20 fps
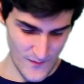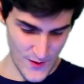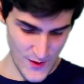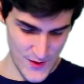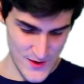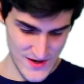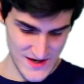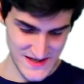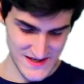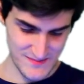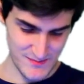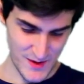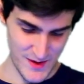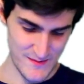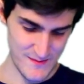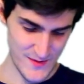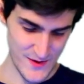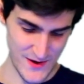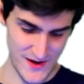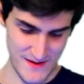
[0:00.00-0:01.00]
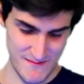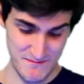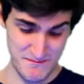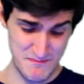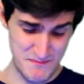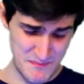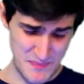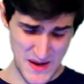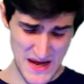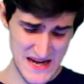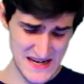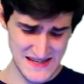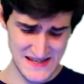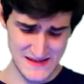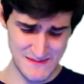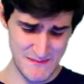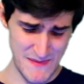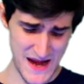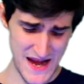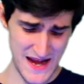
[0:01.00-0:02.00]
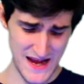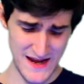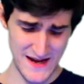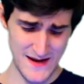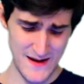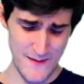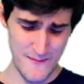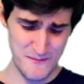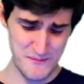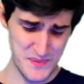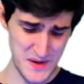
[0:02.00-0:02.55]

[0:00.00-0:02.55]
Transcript: Ernest Bunbury, Beast Man